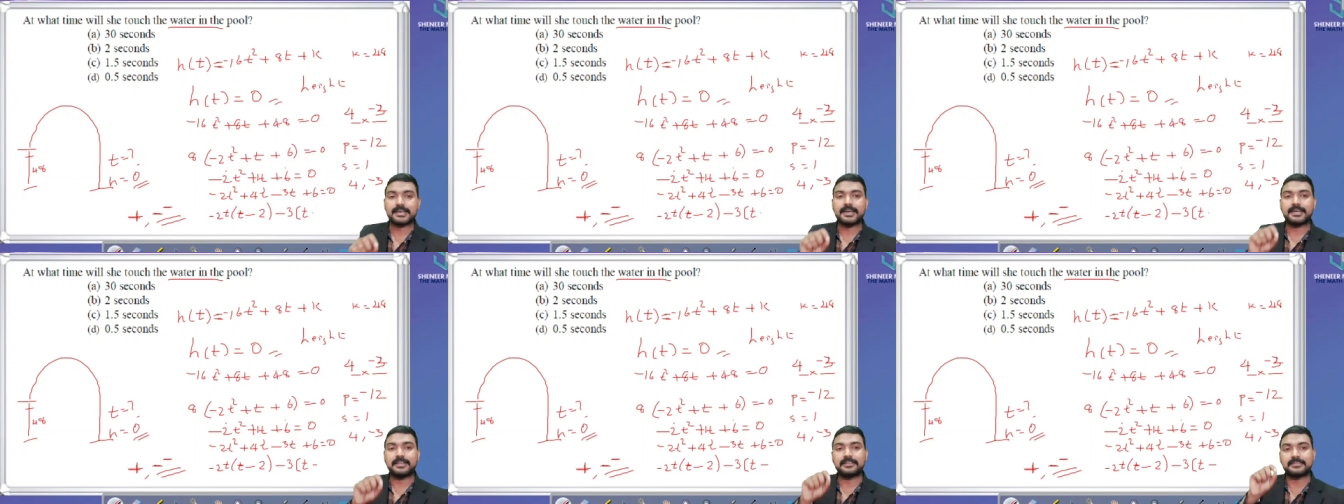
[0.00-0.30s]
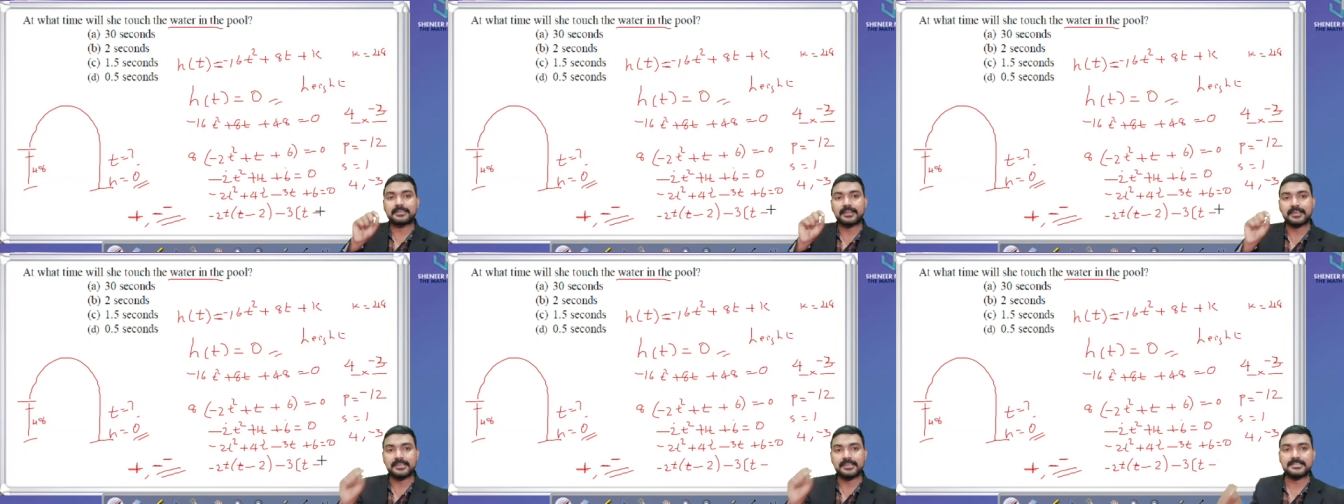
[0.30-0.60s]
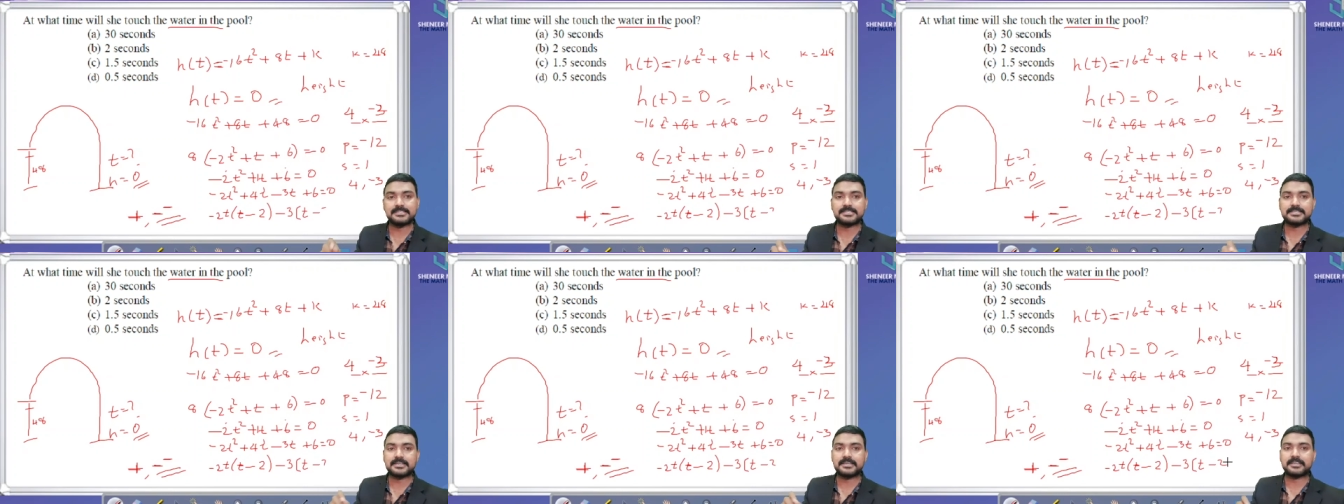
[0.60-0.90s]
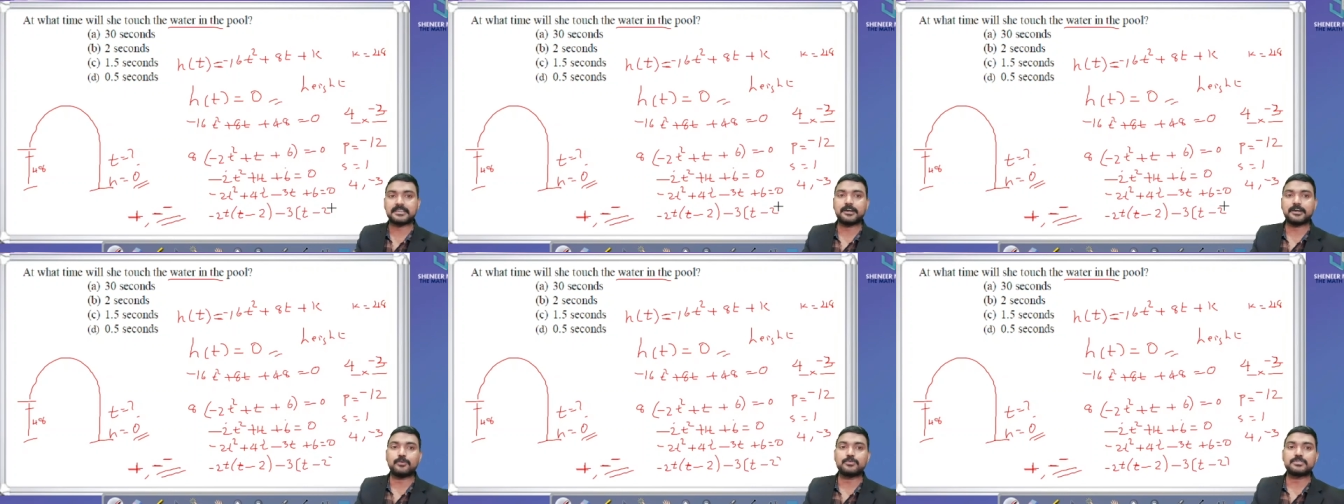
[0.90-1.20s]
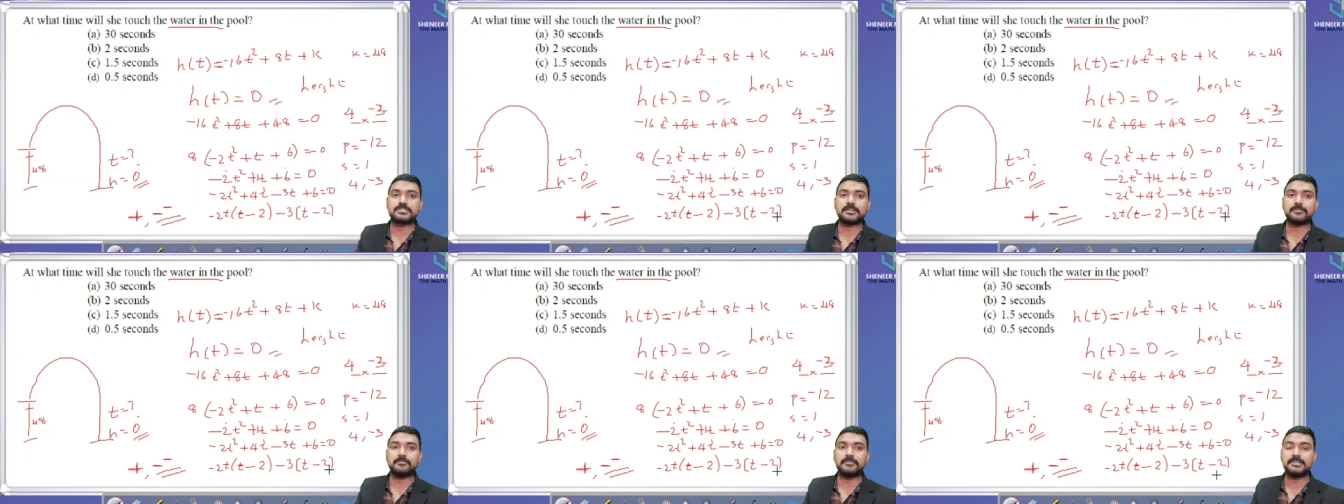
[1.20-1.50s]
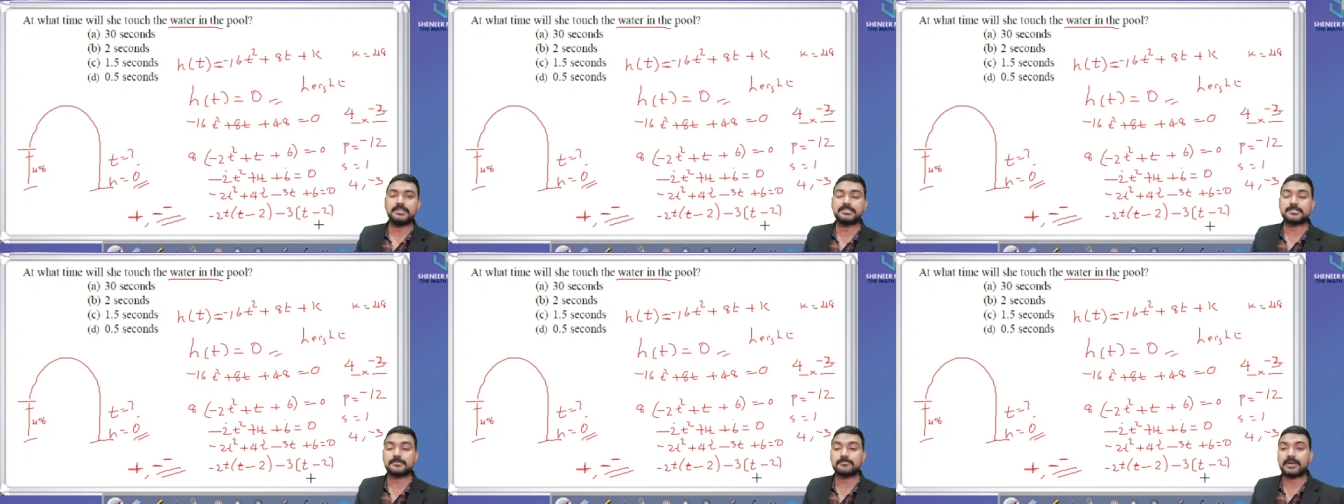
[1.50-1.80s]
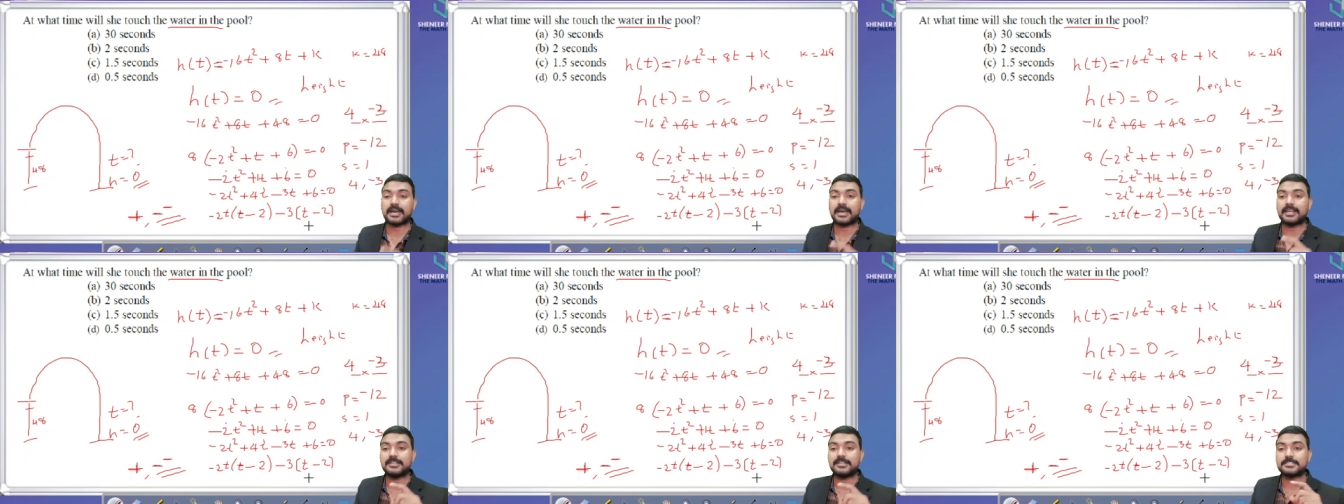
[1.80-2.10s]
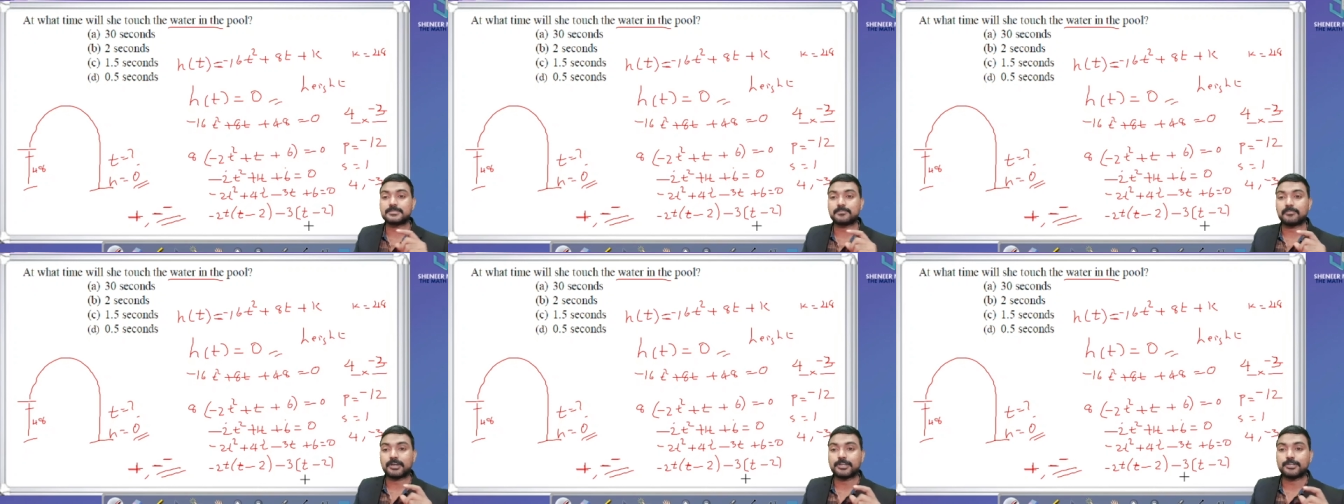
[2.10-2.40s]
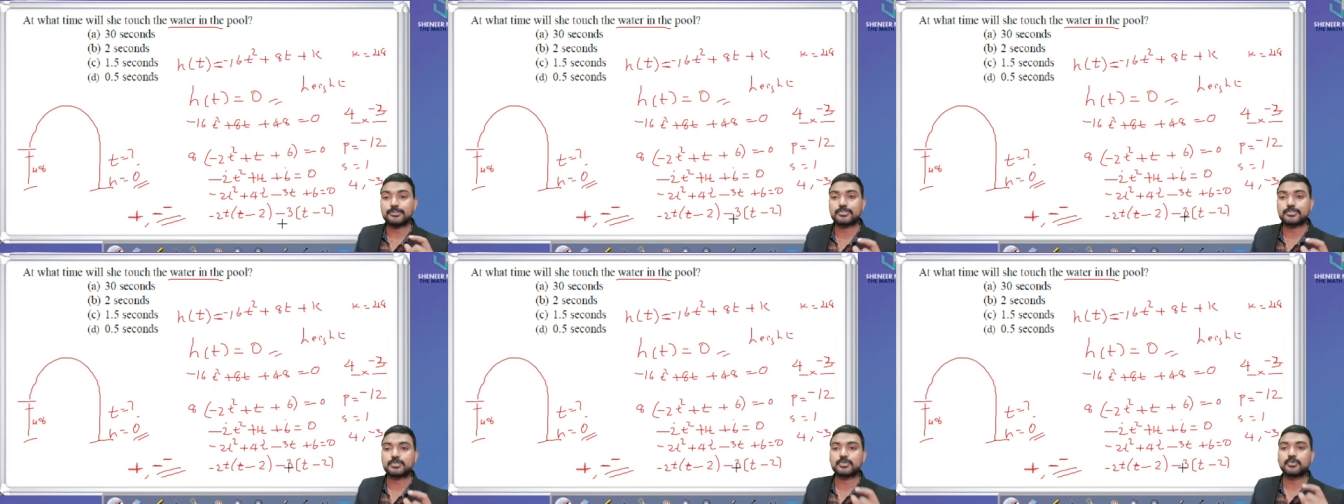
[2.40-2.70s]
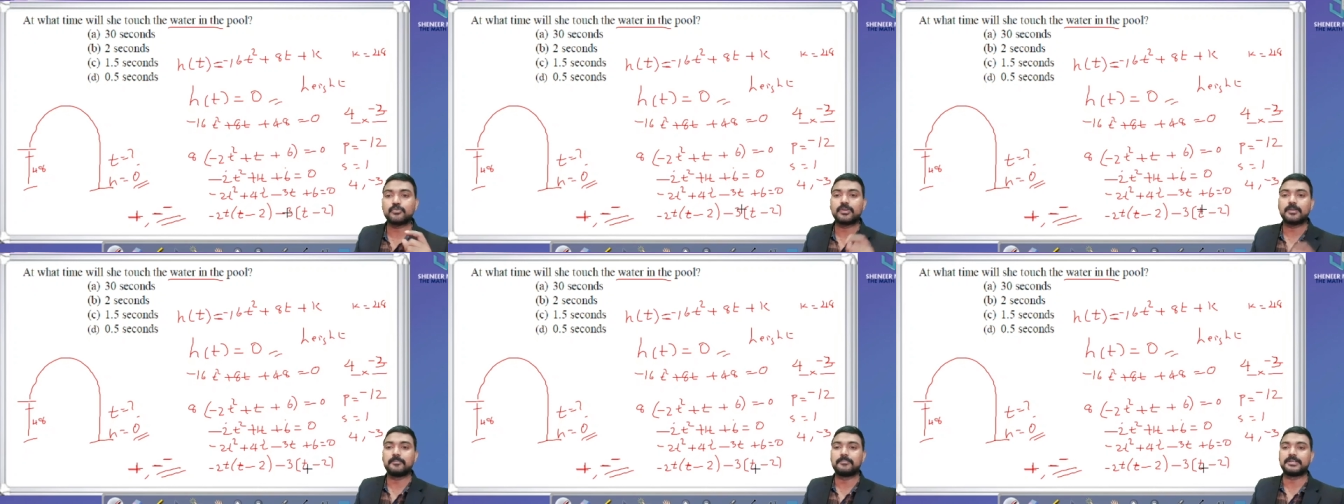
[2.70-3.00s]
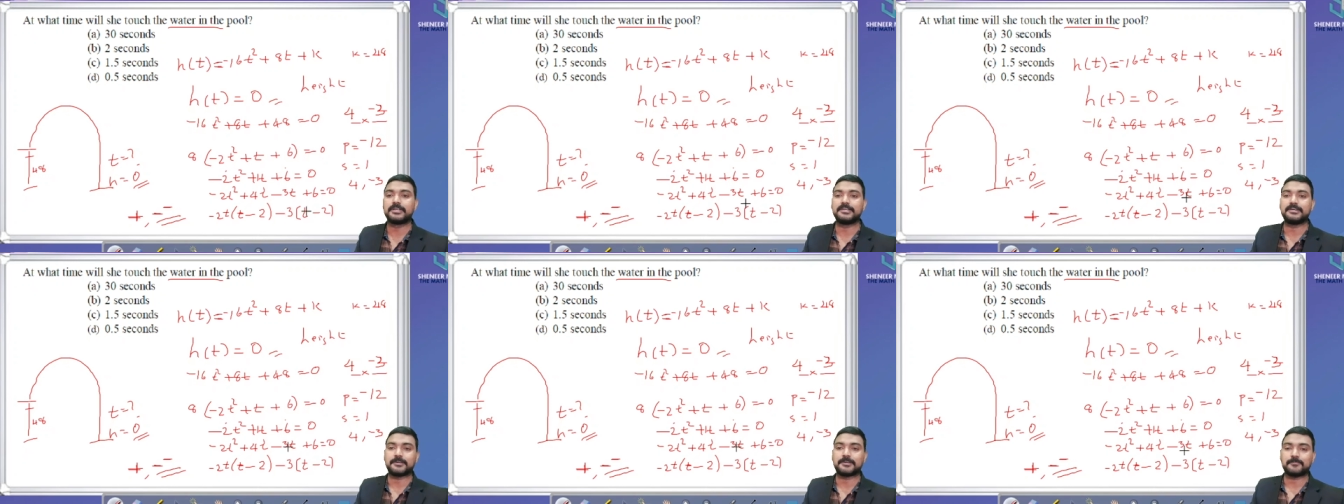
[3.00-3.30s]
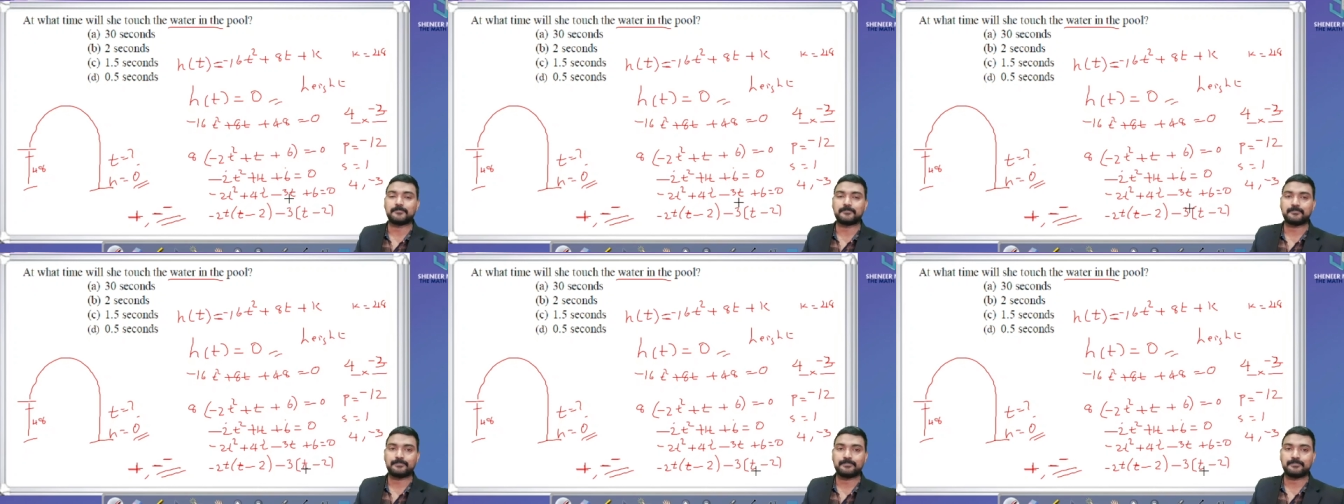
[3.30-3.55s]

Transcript: and 3 is taking outside means balance minus 2 will be there.